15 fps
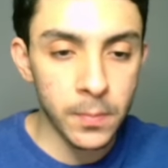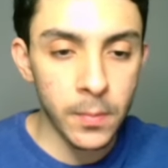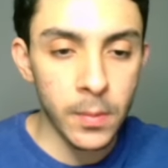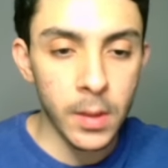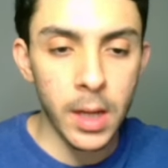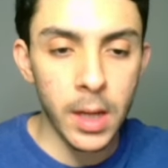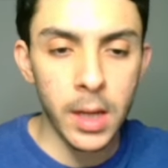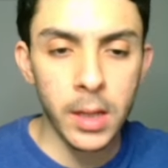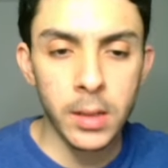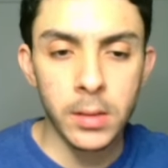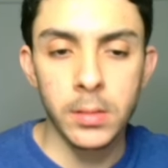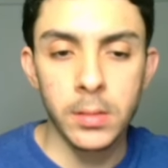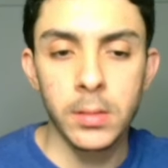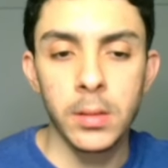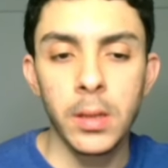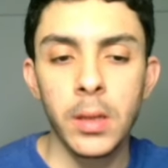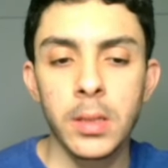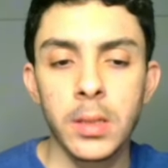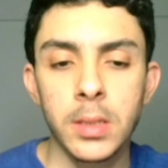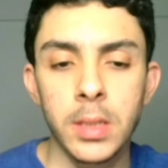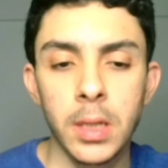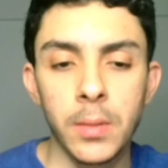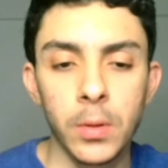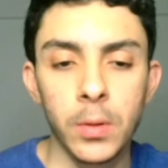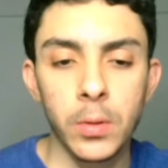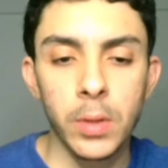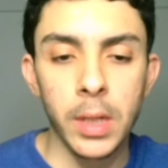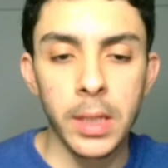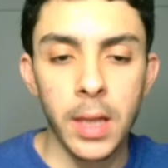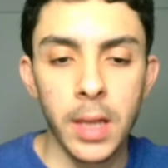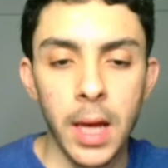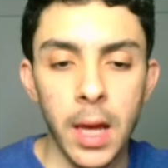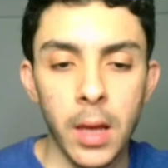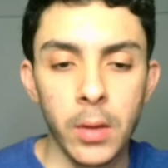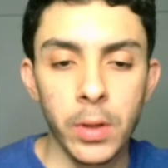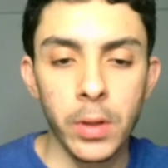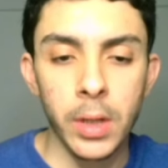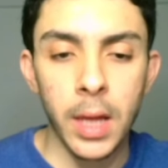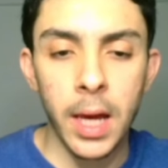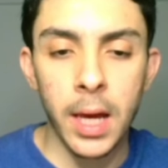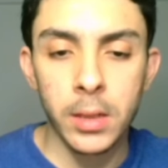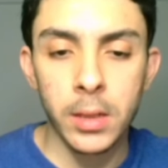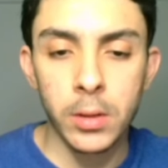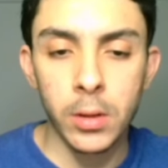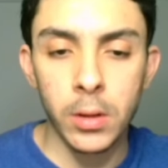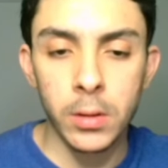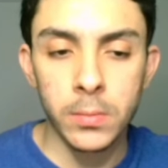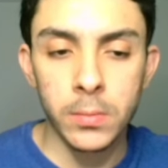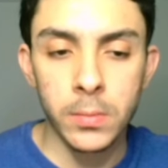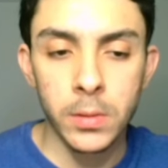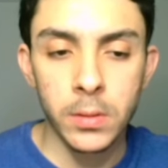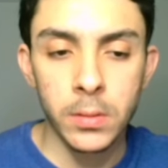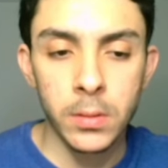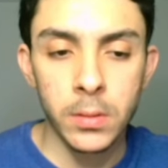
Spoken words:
and in this table you can add columns,